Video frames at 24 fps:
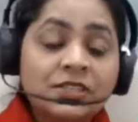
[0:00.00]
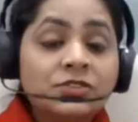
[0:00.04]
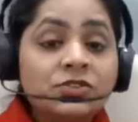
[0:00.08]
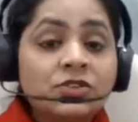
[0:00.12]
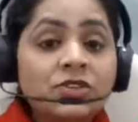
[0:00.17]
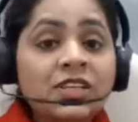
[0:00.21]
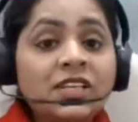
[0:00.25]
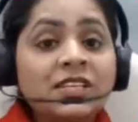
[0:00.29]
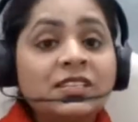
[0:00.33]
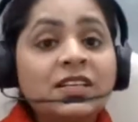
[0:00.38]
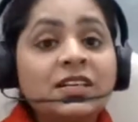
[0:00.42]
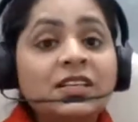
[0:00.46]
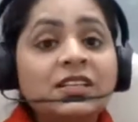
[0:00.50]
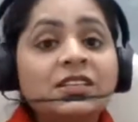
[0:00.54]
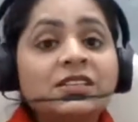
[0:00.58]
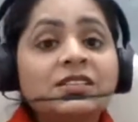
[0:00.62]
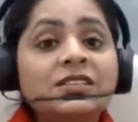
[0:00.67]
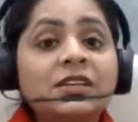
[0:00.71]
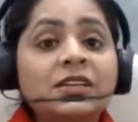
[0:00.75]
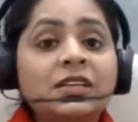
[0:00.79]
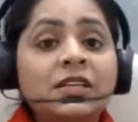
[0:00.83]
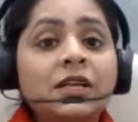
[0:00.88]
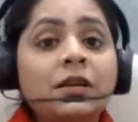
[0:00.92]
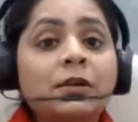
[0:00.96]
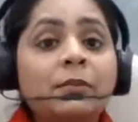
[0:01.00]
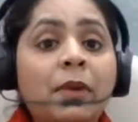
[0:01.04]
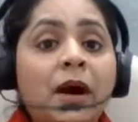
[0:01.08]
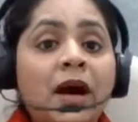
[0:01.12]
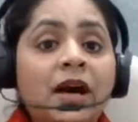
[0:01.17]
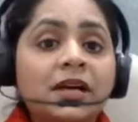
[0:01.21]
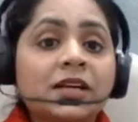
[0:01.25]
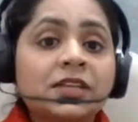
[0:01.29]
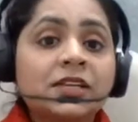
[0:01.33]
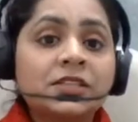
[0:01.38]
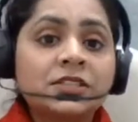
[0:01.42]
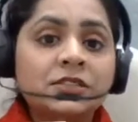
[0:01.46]
So these are the certain
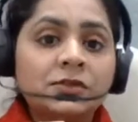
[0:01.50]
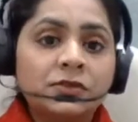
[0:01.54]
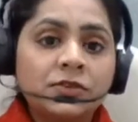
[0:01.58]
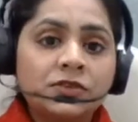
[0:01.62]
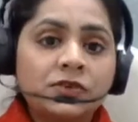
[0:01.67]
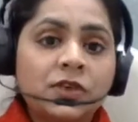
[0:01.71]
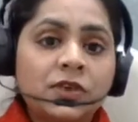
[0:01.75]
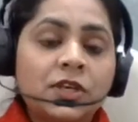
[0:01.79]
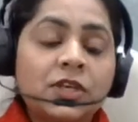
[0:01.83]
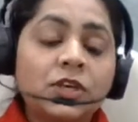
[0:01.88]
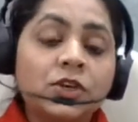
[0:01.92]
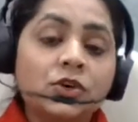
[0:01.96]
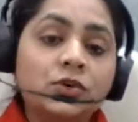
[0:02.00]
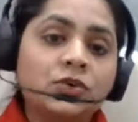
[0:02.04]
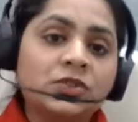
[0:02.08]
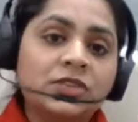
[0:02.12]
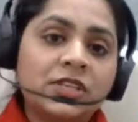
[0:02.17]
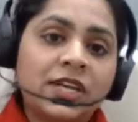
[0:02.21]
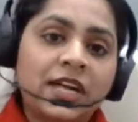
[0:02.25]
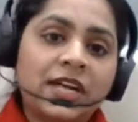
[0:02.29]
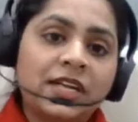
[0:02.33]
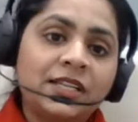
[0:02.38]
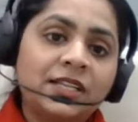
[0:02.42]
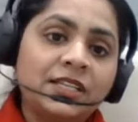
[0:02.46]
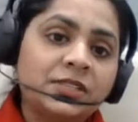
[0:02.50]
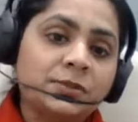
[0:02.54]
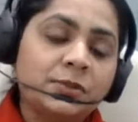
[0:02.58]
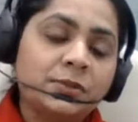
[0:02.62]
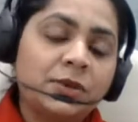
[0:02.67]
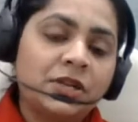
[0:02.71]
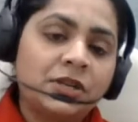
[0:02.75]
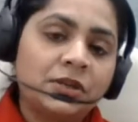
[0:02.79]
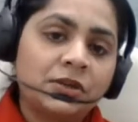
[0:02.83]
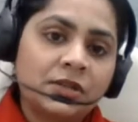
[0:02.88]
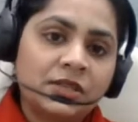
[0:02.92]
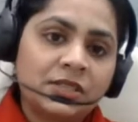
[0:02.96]
markers which we use at this
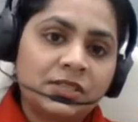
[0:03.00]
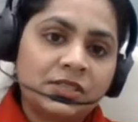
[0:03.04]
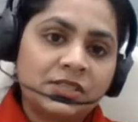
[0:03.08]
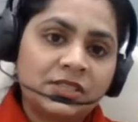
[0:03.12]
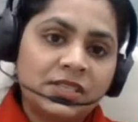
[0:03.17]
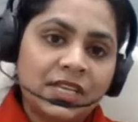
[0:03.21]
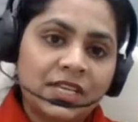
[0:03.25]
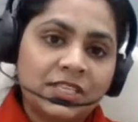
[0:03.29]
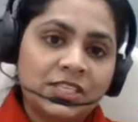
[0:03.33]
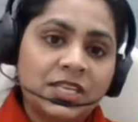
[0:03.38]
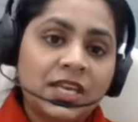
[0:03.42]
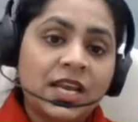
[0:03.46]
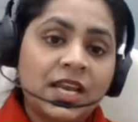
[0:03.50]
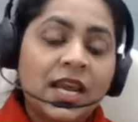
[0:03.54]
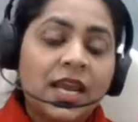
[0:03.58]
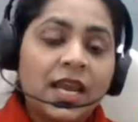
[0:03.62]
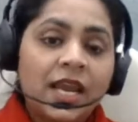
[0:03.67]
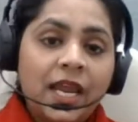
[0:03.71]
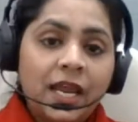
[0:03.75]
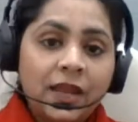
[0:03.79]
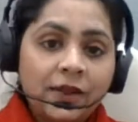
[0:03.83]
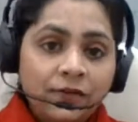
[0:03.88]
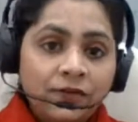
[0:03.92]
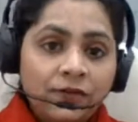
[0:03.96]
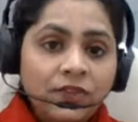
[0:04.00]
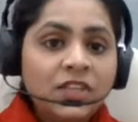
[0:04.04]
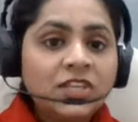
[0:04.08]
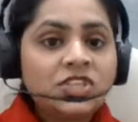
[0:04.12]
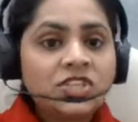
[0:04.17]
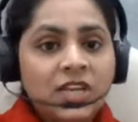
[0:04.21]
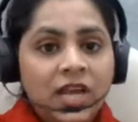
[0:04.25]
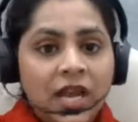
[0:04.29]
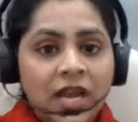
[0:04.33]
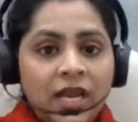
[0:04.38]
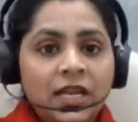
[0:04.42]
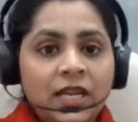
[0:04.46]
particular stage. If the
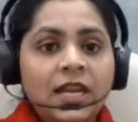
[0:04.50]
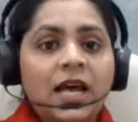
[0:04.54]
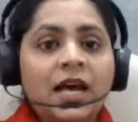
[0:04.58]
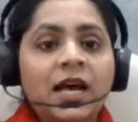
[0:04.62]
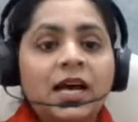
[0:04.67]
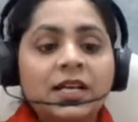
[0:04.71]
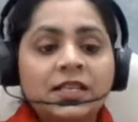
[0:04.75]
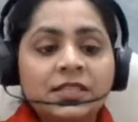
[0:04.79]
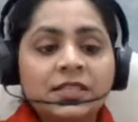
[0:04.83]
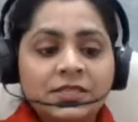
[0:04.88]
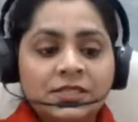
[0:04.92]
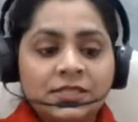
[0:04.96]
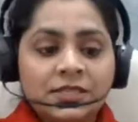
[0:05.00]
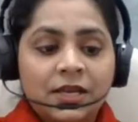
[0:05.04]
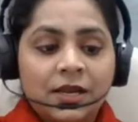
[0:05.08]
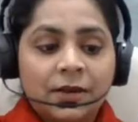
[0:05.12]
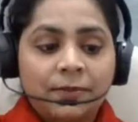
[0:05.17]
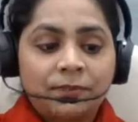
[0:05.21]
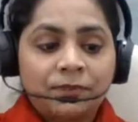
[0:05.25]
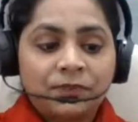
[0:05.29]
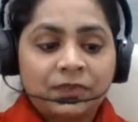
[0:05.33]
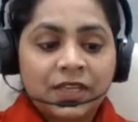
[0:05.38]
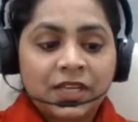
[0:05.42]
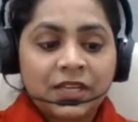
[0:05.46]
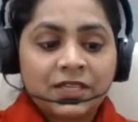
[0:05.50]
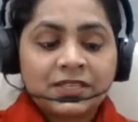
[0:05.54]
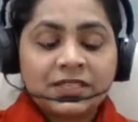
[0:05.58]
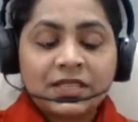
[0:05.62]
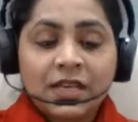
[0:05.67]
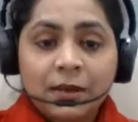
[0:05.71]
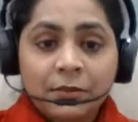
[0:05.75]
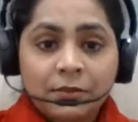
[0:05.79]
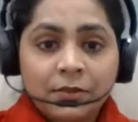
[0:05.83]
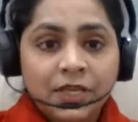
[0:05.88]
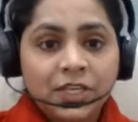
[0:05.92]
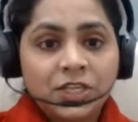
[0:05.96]
child has
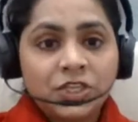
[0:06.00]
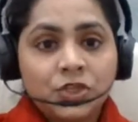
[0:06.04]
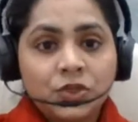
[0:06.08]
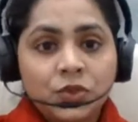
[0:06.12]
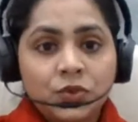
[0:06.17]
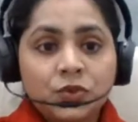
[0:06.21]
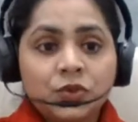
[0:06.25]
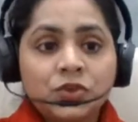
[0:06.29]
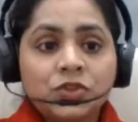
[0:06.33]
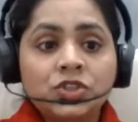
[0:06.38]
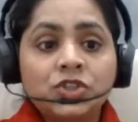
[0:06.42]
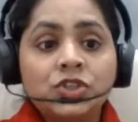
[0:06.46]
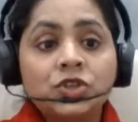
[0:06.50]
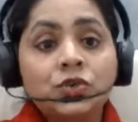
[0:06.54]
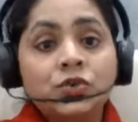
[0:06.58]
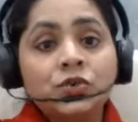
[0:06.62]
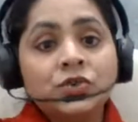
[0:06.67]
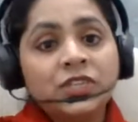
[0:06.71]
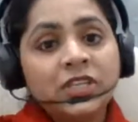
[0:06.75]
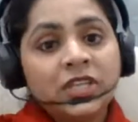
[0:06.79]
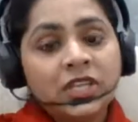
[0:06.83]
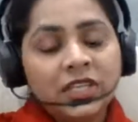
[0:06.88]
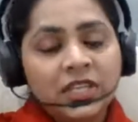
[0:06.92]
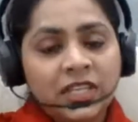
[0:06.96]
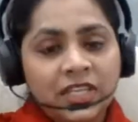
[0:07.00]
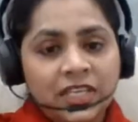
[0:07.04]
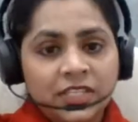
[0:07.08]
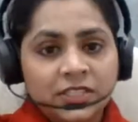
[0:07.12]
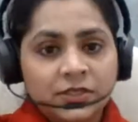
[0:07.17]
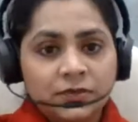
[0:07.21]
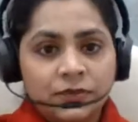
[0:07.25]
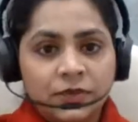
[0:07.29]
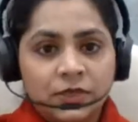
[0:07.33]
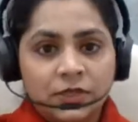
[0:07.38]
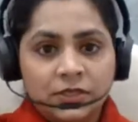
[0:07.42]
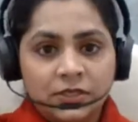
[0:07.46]
some issues using
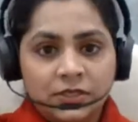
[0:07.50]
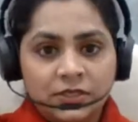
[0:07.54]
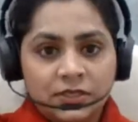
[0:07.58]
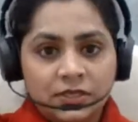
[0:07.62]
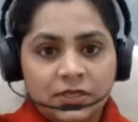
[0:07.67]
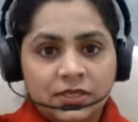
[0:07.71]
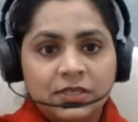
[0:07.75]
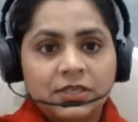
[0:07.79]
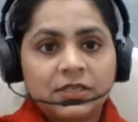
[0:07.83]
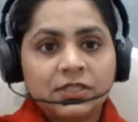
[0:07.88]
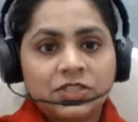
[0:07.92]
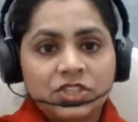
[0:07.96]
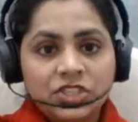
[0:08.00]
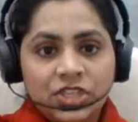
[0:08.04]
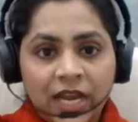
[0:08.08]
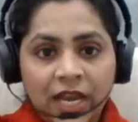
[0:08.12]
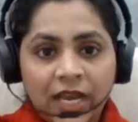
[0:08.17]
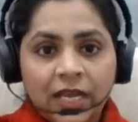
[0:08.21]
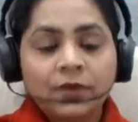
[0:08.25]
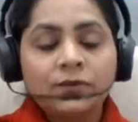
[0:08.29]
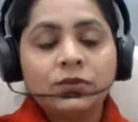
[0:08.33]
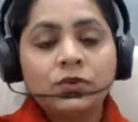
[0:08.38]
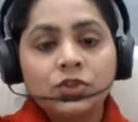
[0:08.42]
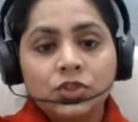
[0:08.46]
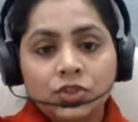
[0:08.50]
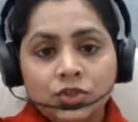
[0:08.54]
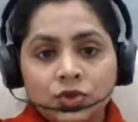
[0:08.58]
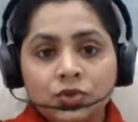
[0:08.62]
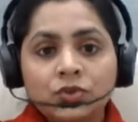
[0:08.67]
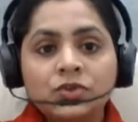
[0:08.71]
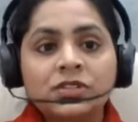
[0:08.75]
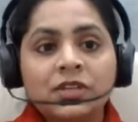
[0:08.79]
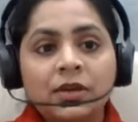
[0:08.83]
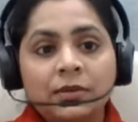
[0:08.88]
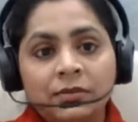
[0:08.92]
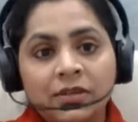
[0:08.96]
these words, the child would show
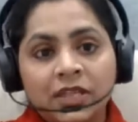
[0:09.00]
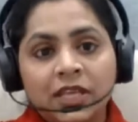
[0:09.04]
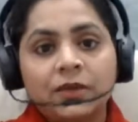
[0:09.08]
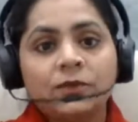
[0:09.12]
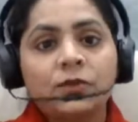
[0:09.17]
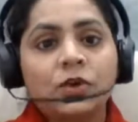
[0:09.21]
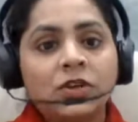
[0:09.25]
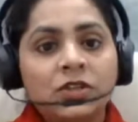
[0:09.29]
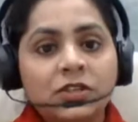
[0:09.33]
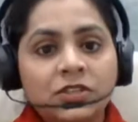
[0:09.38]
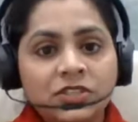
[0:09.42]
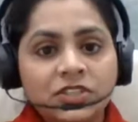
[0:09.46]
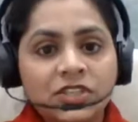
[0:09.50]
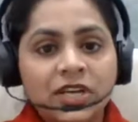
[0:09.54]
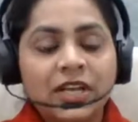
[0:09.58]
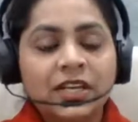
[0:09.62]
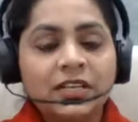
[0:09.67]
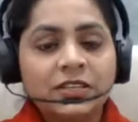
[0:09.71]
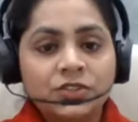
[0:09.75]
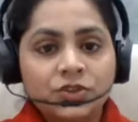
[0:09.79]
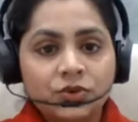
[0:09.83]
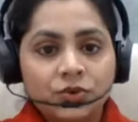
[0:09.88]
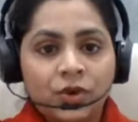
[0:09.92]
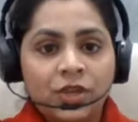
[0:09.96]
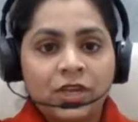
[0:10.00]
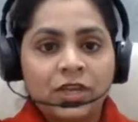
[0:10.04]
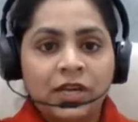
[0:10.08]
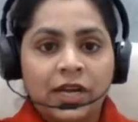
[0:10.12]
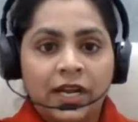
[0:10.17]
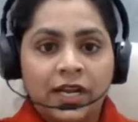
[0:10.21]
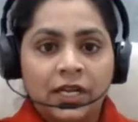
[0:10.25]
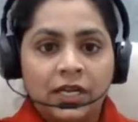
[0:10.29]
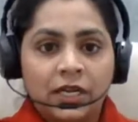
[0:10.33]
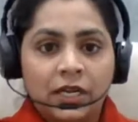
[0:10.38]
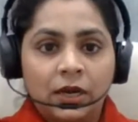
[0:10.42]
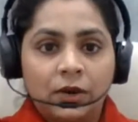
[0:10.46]
something what the child's showing
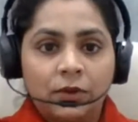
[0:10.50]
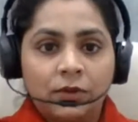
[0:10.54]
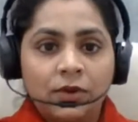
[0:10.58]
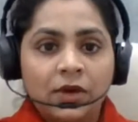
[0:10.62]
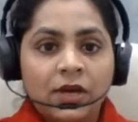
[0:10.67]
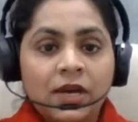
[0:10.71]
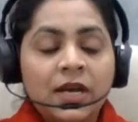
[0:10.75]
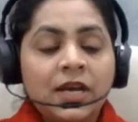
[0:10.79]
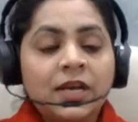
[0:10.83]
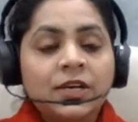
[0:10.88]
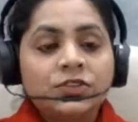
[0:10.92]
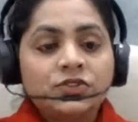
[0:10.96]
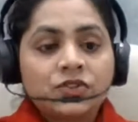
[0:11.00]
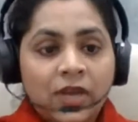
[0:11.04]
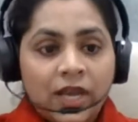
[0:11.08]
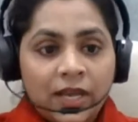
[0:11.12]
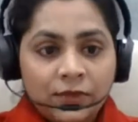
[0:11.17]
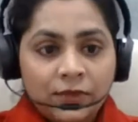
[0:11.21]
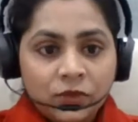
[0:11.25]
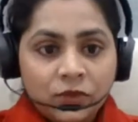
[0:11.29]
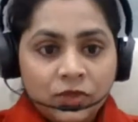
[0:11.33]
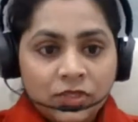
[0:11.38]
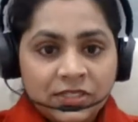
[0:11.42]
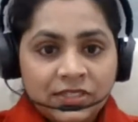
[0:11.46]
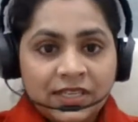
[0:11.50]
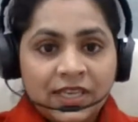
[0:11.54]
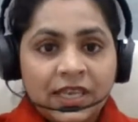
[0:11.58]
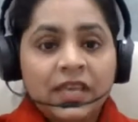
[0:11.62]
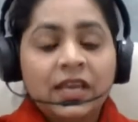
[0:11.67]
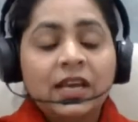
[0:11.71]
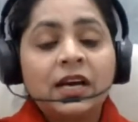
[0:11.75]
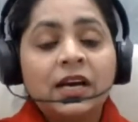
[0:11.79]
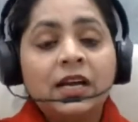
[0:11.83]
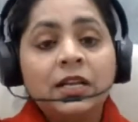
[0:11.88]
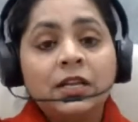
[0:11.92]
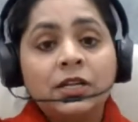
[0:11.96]
right now. So I would
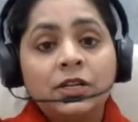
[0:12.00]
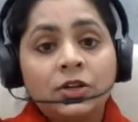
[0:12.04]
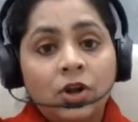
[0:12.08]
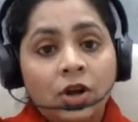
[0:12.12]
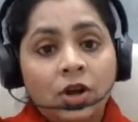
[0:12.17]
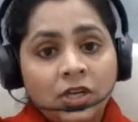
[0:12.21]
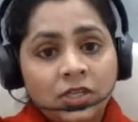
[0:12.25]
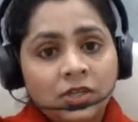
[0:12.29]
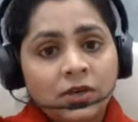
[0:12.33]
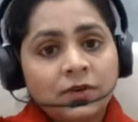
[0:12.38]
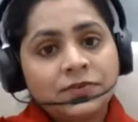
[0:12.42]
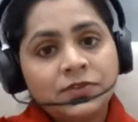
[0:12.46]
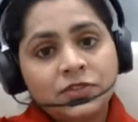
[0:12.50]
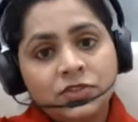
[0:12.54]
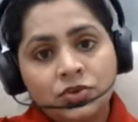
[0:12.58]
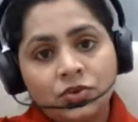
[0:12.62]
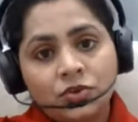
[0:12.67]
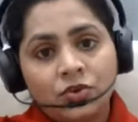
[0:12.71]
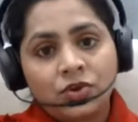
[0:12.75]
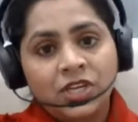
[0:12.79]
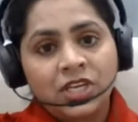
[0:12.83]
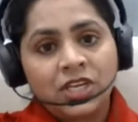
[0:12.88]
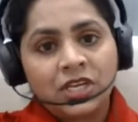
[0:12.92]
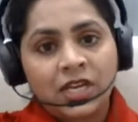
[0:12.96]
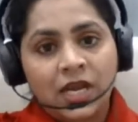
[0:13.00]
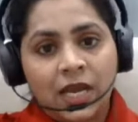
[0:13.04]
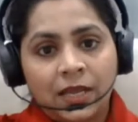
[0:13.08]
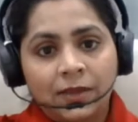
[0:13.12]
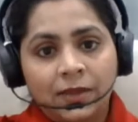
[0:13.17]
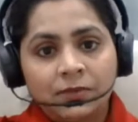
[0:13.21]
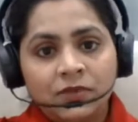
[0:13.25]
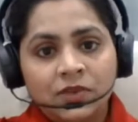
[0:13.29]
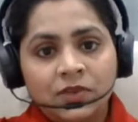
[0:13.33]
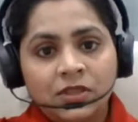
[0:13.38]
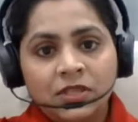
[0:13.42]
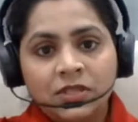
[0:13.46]
say a lot of story
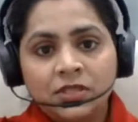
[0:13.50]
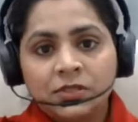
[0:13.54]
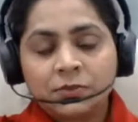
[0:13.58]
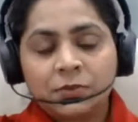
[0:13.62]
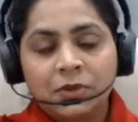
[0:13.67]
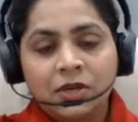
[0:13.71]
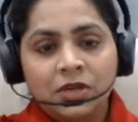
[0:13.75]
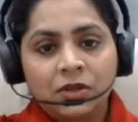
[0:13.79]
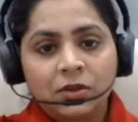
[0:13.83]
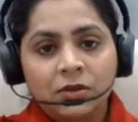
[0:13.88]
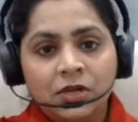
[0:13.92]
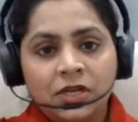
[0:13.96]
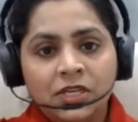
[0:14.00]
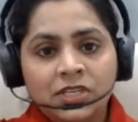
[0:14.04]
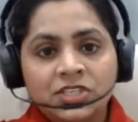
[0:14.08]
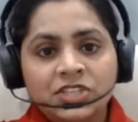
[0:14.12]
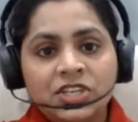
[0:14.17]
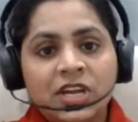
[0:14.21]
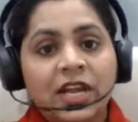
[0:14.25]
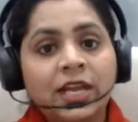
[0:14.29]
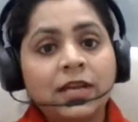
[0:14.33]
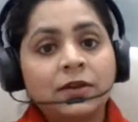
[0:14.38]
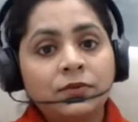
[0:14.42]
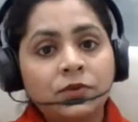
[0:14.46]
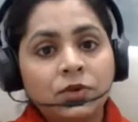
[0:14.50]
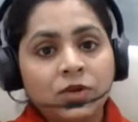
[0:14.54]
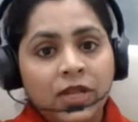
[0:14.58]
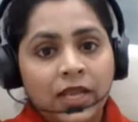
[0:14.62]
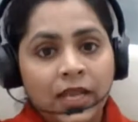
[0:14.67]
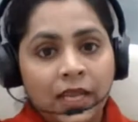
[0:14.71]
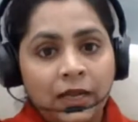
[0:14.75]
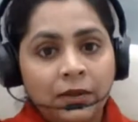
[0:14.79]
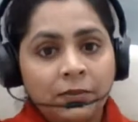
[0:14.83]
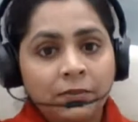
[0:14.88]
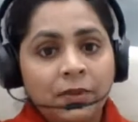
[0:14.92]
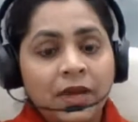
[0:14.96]
time with this particular child would
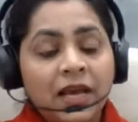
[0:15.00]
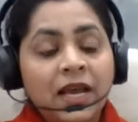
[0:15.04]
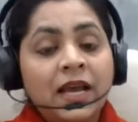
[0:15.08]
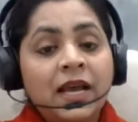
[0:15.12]
help.